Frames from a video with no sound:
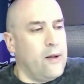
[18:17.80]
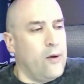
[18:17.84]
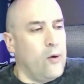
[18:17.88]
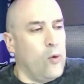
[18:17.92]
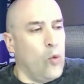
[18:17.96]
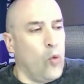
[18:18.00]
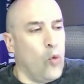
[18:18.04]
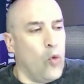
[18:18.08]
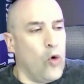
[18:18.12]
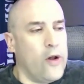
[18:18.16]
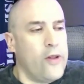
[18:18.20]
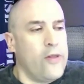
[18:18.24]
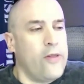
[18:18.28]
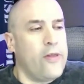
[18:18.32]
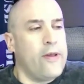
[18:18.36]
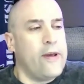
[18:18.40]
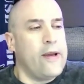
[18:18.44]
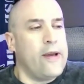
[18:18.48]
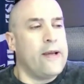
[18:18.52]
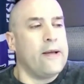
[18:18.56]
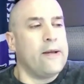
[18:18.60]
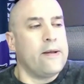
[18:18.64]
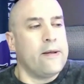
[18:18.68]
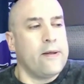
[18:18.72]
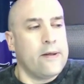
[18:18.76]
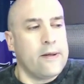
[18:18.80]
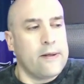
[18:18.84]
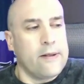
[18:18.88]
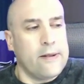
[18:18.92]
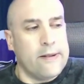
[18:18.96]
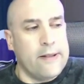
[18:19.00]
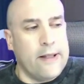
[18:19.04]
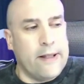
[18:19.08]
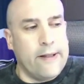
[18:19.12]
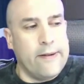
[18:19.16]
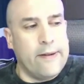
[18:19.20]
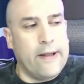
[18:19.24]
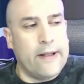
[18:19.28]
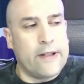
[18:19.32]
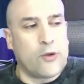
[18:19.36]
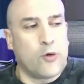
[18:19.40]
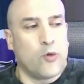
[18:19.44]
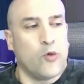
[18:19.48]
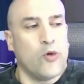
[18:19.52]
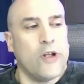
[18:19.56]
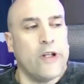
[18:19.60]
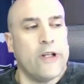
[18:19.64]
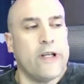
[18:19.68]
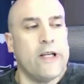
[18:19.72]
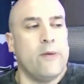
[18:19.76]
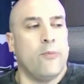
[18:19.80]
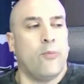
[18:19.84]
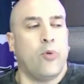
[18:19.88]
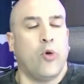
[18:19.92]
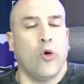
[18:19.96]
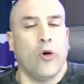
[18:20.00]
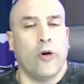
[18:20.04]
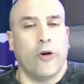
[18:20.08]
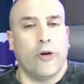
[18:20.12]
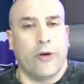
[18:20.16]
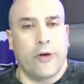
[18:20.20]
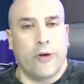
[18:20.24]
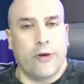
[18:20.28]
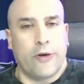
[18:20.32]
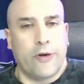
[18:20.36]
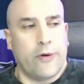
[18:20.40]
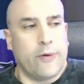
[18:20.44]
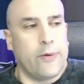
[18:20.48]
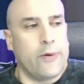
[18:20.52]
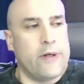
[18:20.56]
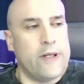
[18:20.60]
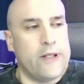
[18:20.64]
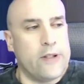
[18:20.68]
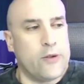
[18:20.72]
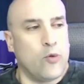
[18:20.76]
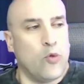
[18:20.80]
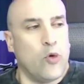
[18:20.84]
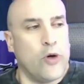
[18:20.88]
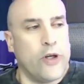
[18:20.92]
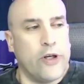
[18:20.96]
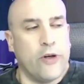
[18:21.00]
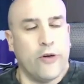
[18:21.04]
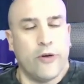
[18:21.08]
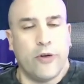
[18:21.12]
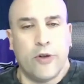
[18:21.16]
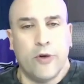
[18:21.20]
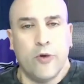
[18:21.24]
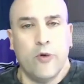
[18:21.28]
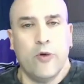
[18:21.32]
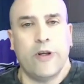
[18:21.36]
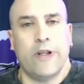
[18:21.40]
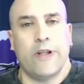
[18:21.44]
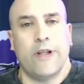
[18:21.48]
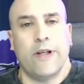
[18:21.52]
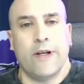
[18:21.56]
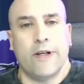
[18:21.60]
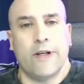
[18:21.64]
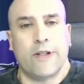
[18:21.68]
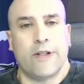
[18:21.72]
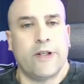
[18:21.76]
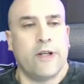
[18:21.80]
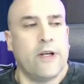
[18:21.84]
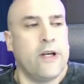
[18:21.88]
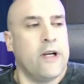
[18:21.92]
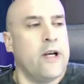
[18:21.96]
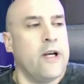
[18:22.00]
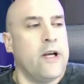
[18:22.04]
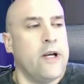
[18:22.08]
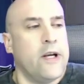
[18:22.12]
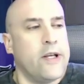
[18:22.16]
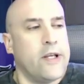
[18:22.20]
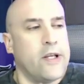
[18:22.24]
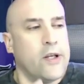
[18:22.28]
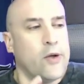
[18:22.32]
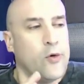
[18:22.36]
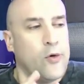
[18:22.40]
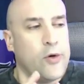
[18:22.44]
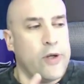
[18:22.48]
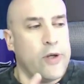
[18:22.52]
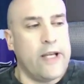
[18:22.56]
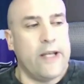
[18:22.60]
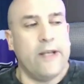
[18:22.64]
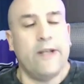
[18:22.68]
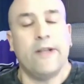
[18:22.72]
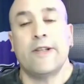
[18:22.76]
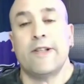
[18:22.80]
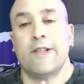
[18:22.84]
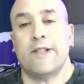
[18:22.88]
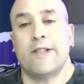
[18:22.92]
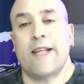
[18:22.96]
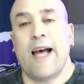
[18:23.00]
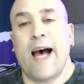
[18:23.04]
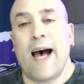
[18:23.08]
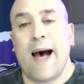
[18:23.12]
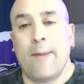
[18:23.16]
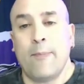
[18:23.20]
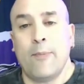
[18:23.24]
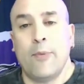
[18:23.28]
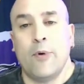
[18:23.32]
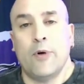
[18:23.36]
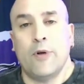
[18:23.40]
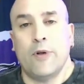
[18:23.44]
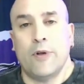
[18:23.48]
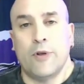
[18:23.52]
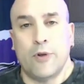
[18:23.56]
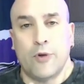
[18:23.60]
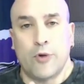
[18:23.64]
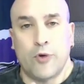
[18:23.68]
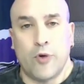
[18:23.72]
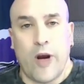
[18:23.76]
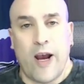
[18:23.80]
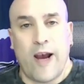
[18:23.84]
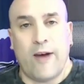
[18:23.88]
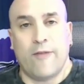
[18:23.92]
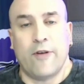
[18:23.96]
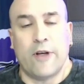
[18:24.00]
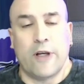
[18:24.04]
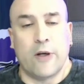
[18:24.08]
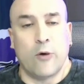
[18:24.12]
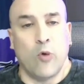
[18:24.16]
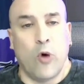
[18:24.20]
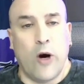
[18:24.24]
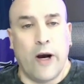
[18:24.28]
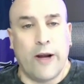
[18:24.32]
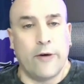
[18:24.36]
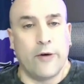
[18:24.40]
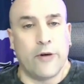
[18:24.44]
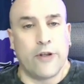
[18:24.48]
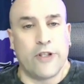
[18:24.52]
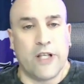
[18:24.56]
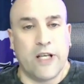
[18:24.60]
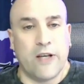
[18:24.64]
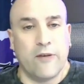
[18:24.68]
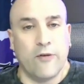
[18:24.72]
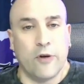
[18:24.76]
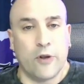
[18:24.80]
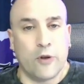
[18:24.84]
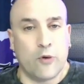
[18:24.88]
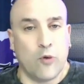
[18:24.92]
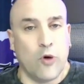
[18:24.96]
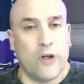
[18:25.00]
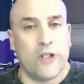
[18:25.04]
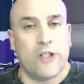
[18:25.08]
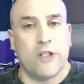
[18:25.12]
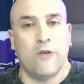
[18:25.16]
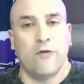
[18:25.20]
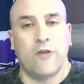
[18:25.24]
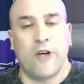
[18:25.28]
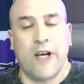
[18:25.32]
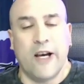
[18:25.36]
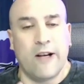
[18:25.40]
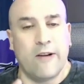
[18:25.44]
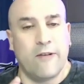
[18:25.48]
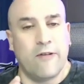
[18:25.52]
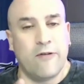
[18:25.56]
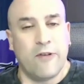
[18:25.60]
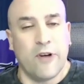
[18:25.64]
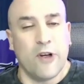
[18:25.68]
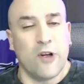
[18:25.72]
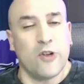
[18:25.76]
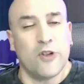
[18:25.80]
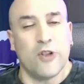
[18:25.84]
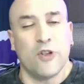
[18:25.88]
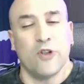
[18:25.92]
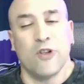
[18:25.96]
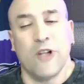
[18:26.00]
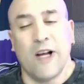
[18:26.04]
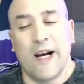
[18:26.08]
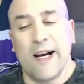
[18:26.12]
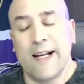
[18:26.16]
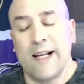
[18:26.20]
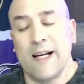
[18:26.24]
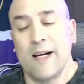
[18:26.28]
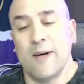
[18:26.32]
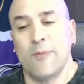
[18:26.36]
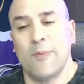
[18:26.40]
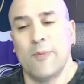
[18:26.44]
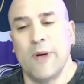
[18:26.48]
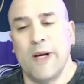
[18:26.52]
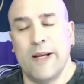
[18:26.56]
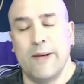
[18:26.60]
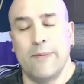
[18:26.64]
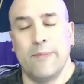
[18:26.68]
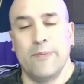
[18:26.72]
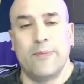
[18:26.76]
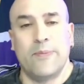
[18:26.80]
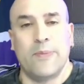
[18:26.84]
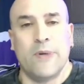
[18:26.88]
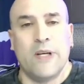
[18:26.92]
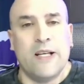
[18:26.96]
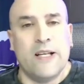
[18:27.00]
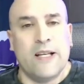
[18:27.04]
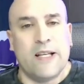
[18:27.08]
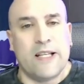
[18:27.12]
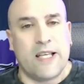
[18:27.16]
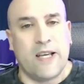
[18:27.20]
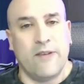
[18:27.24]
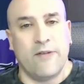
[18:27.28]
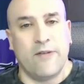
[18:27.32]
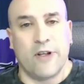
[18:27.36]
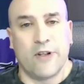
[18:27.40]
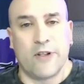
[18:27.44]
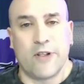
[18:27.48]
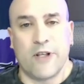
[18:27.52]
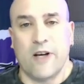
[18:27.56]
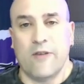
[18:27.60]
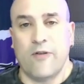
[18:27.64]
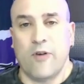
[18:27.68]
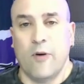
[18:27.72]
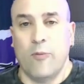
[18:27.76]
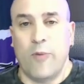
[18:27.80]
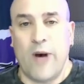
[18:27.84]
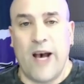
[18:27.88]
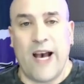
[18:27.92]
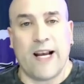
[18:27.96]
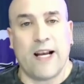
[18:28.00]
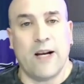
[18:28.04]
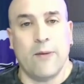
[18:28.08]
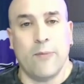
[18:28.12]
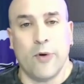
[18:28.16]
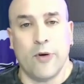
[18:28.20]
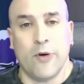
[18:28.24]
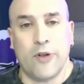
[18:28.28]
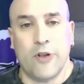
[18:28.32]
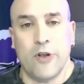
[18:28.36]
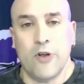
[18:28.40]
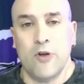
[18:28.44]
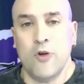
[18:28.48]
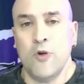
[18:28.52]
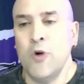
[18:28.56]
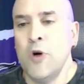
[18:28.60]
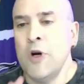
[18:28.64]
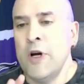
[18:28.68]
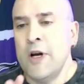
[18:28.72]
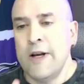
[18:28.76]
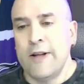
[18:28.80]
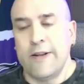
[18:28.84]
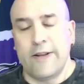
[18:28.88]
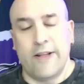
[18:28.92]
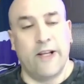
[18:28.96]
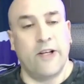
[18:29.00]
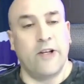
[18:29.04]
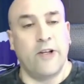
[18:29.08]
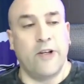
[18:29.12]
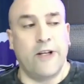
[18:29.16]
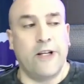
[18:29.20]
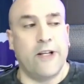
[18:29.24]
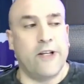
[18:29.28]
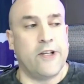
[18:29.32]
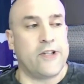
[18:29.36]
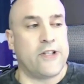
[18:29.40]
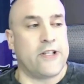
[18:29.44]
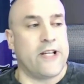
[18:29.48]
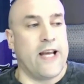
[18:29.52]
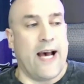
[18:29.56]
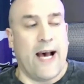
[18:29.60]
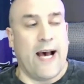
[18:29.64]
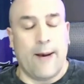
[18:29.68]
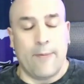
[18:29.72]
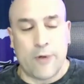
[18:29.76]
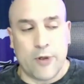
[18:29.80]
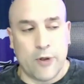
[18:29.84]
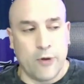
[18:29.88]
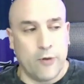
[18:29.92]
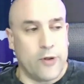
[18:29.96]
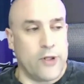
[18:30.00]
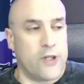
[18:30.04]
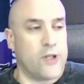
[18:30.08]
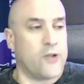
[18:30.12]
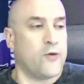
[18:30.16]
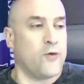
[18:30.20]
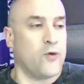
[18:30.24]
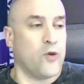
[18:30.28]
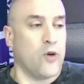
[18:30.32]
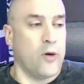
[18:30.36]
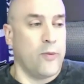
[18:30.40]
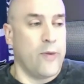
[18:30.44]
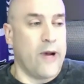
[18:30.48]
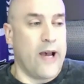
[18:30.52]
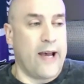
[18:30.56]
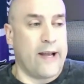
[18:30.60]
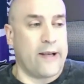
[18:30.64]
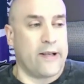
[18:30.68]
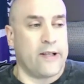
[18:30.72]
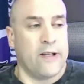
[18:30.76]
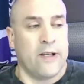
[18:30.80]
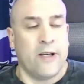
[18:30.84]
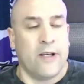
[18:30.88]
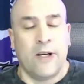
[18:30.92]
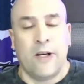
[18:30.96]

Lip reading: One thing that's really important is when you're doing this, you need to stop drafting wide receivers. Once you've kind of filled your lineup and given yourself a backup or two, then you need to stop. So in this format,